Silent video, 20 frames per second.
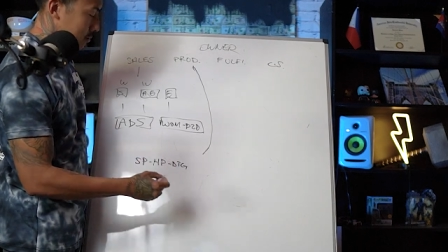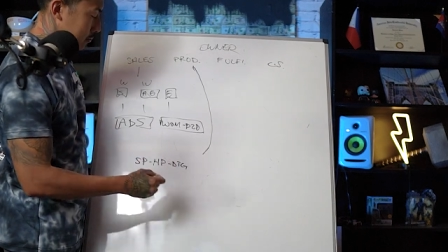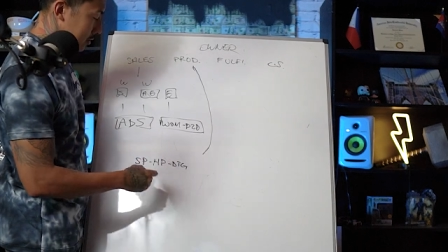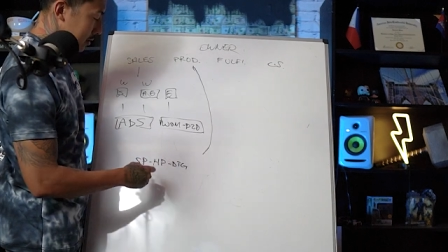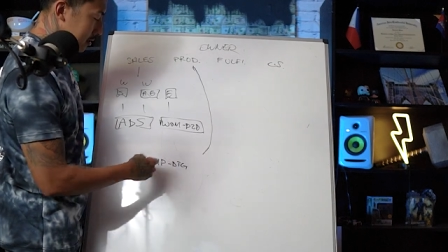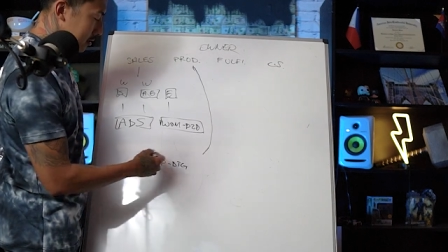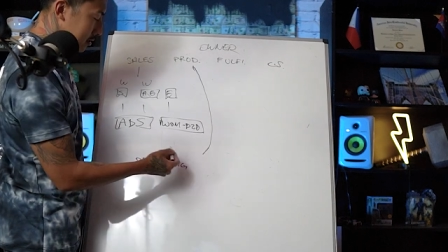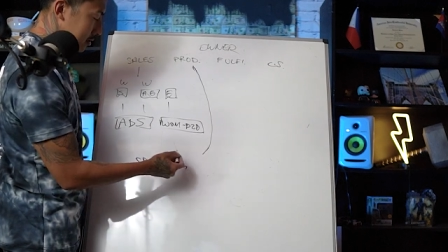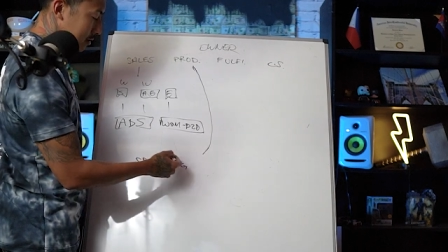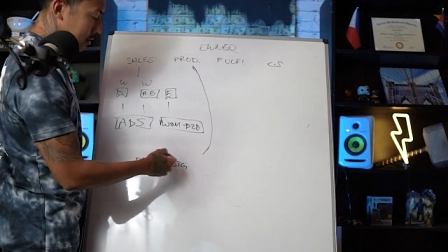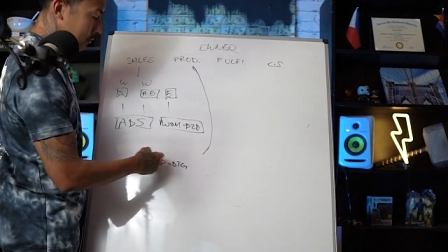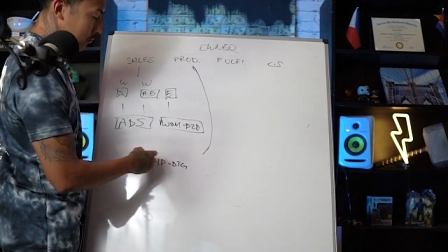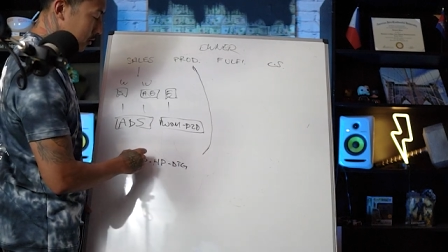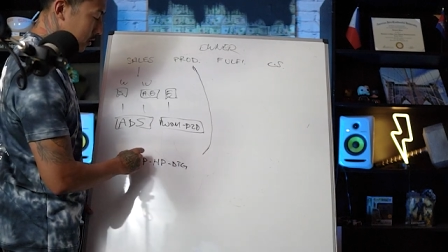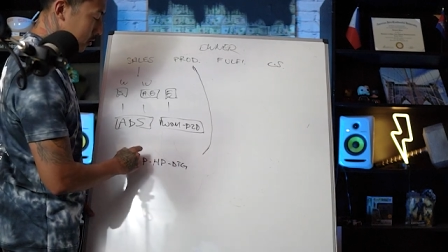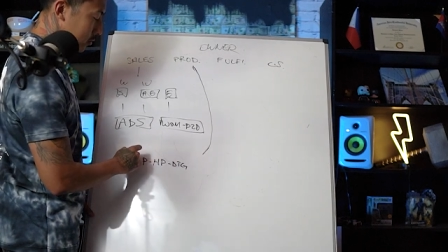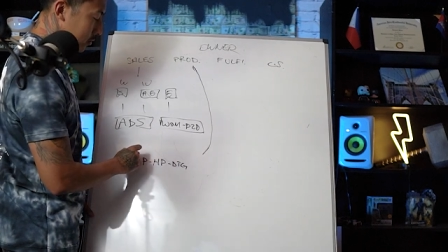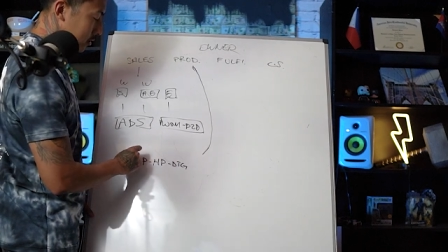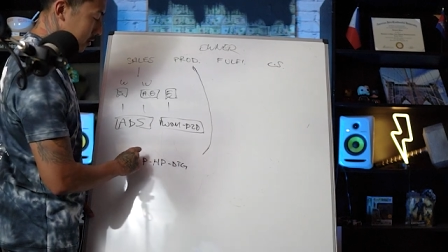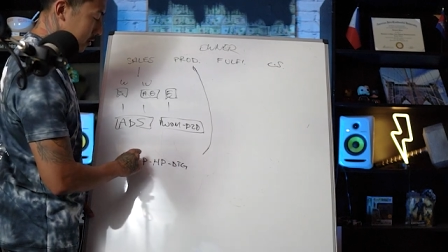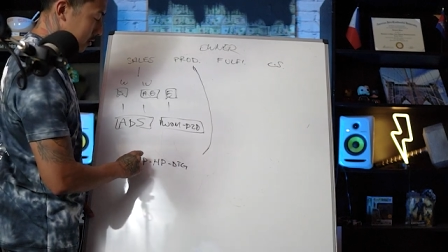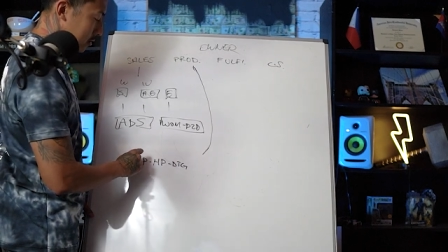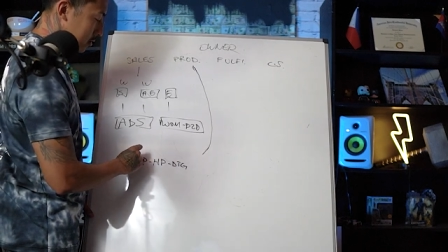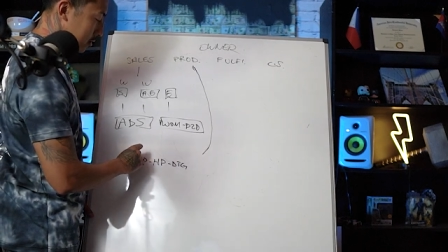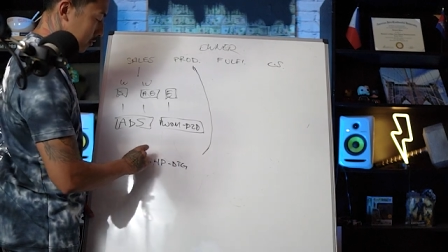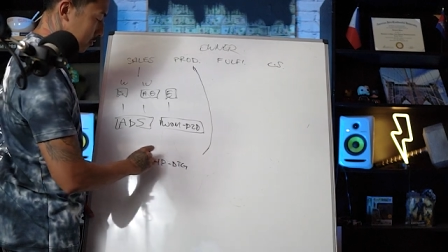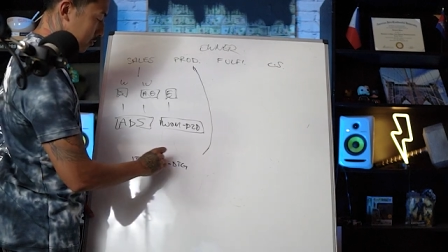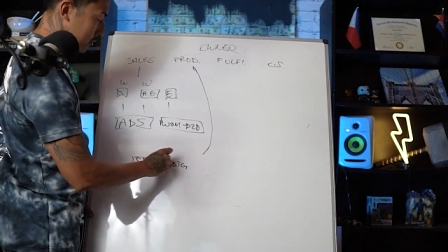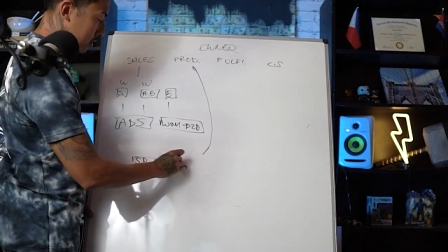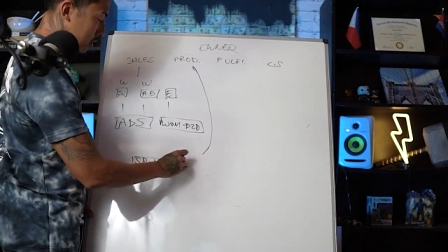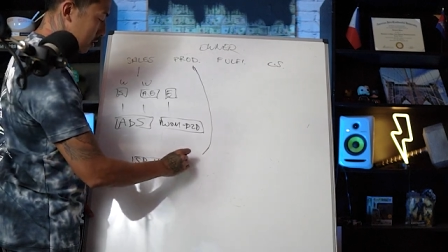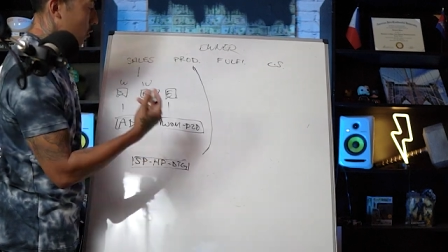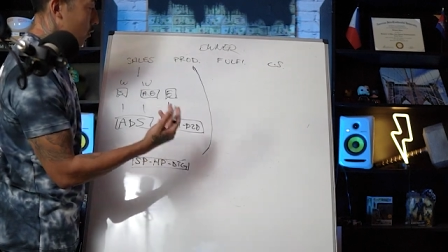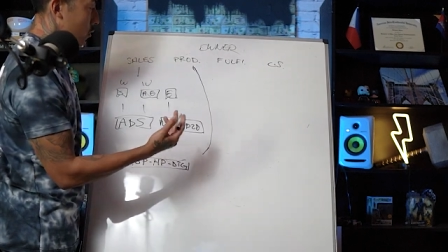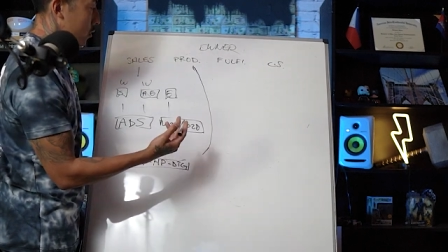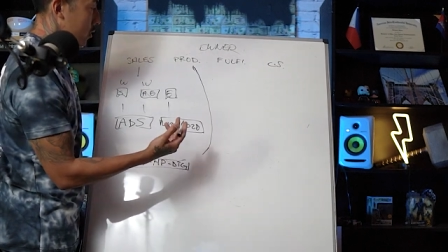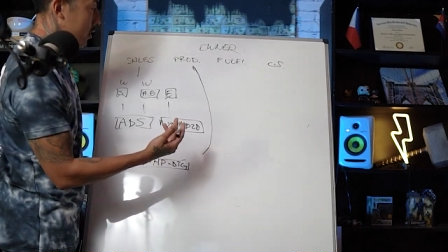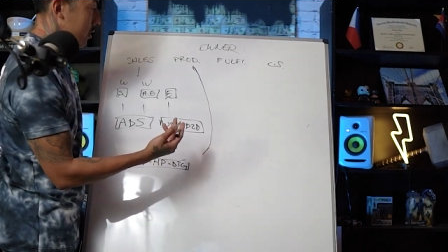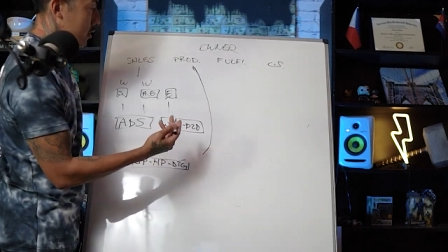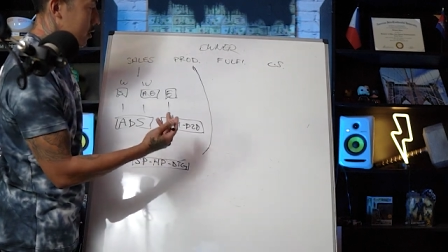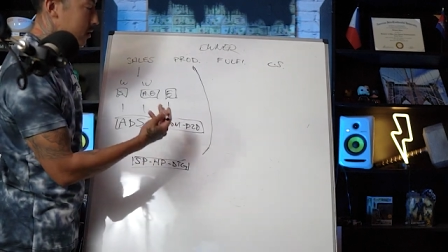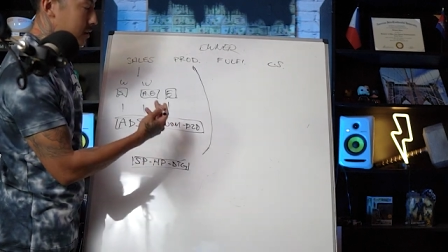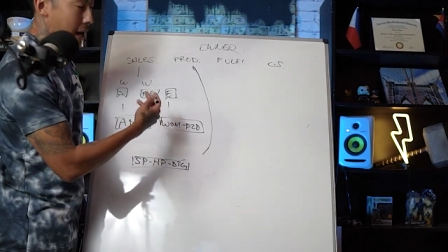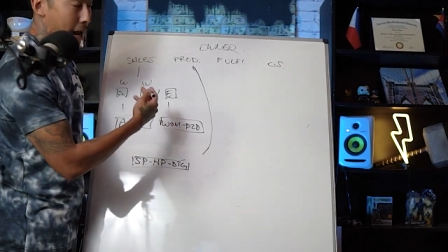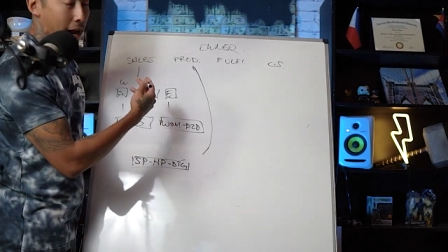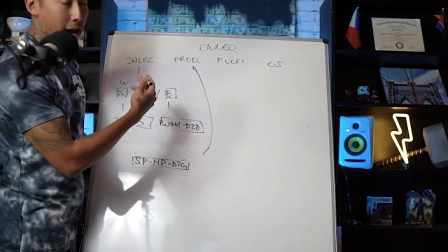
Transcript: But this is if you're doing it yourself. Or you could